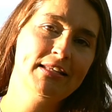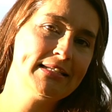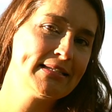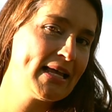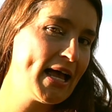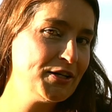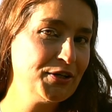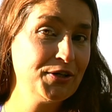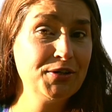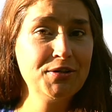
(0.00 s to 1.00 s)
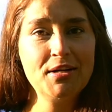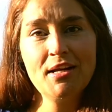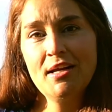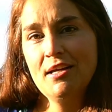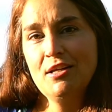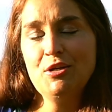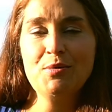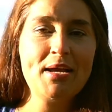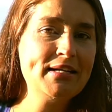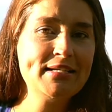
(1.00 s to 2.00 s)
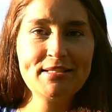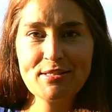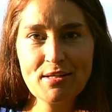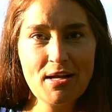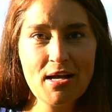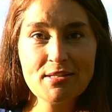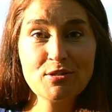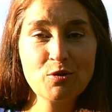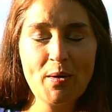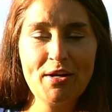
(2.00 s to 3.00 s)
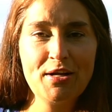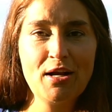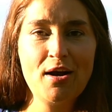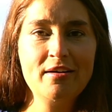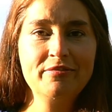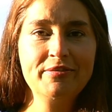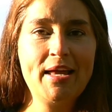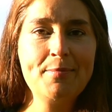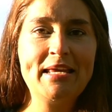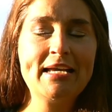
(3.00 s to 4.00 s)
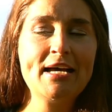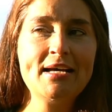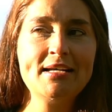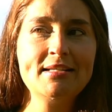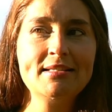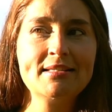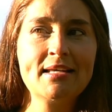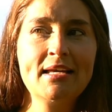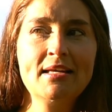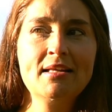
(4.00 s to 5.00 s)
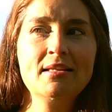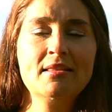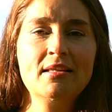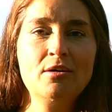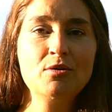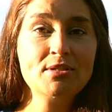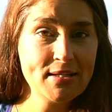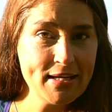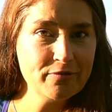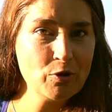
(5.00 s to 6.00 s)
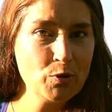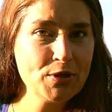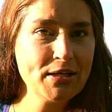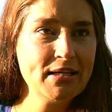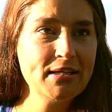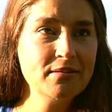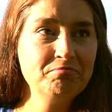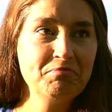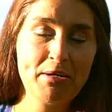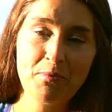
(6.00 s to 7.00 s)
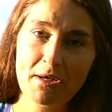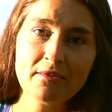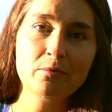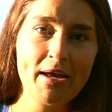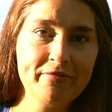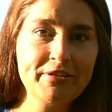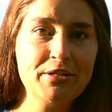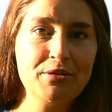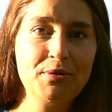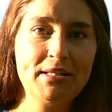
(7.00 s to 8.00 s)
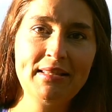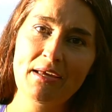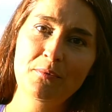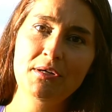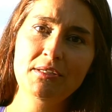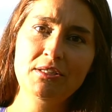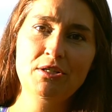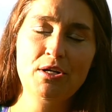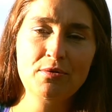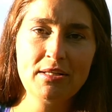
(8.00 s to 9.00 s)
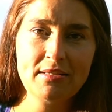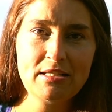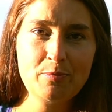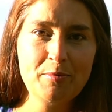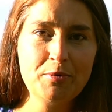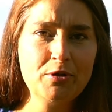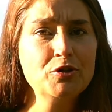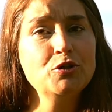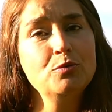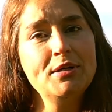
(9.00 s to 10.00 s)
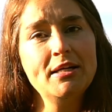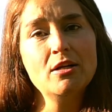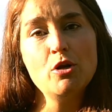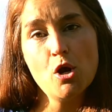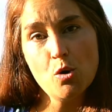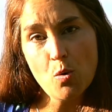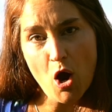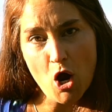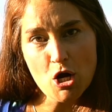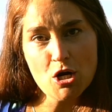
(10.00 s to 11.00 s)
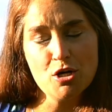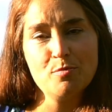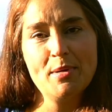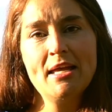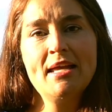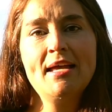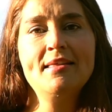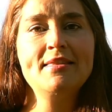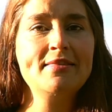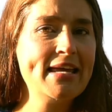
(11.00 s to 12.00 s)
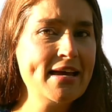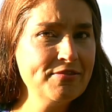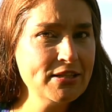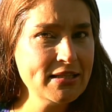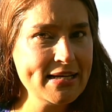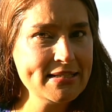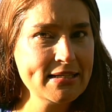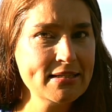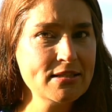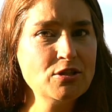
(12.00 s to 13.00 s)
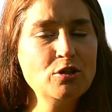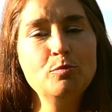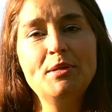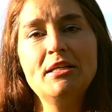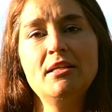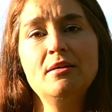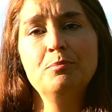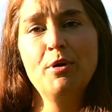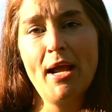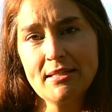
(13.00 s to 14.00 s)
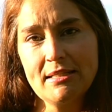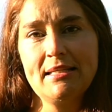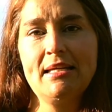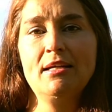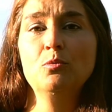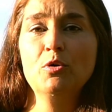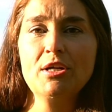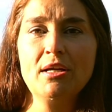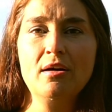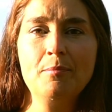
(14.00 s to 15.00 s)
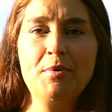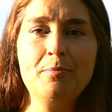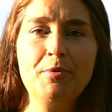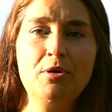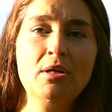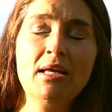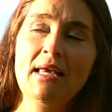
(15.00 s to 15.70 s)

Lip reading: this Saturn-Uranus squaring off, because the state of Oregon, they want the revenue, and they want to know that these people are doing no harm and that they have a license to be practicing and working on people.